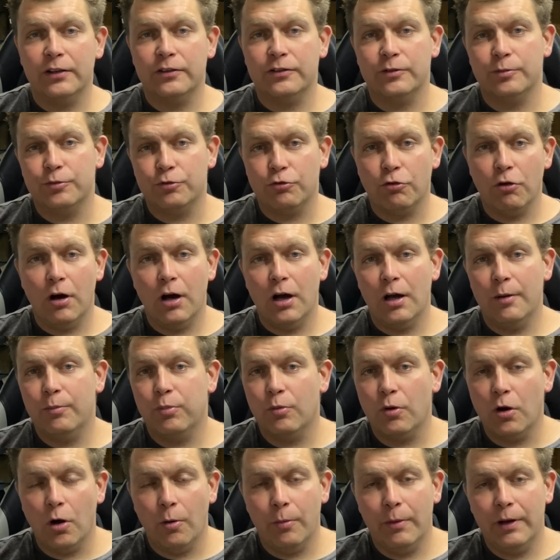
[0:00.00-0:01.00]

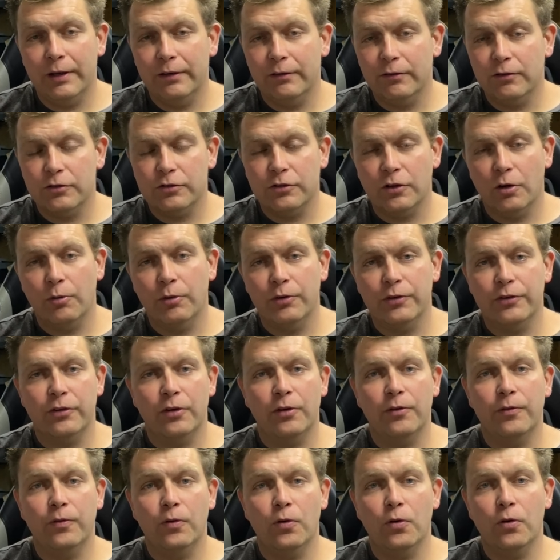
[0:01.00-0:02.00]
subscribe, comment, so on and
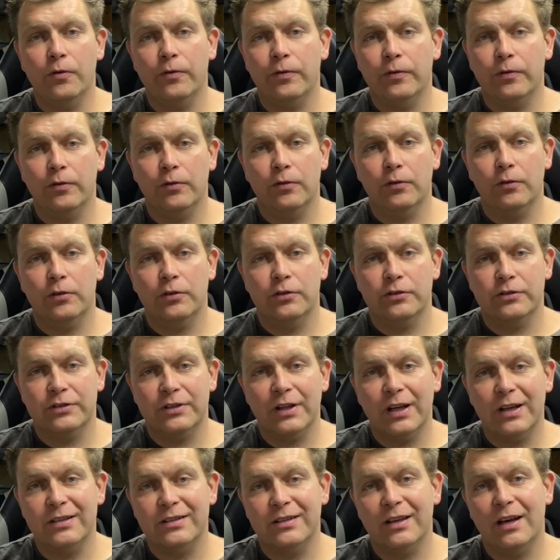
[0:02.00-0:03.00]
so forth.
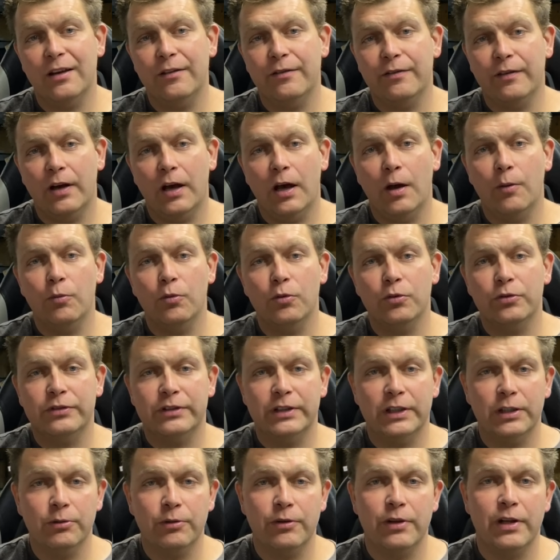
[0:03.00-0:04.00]
Stay safe, and we'll
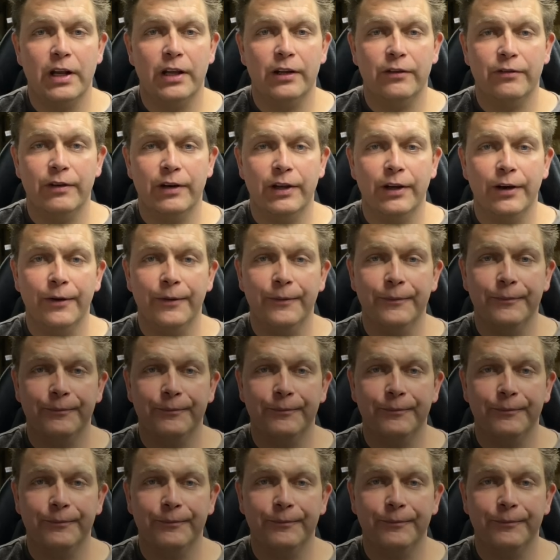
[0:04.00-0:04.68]
see you on the next video.